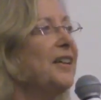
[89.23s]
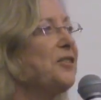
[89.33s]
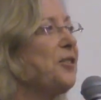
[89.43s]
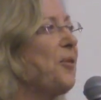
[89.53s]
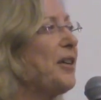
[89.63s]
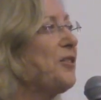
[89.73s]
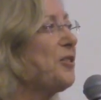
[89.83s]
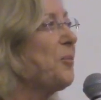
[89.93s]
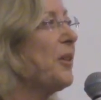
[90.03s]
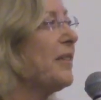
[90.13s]
So I
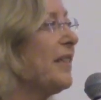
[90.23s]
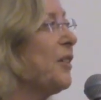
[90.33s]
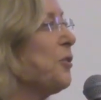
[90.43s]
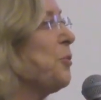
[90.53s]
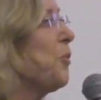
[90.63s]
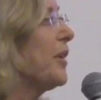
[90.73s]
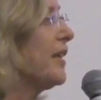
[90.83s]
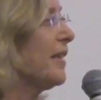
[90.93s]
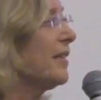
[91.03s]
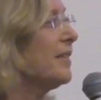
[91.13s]
just want to tell you what it
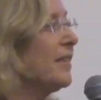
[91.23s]
is.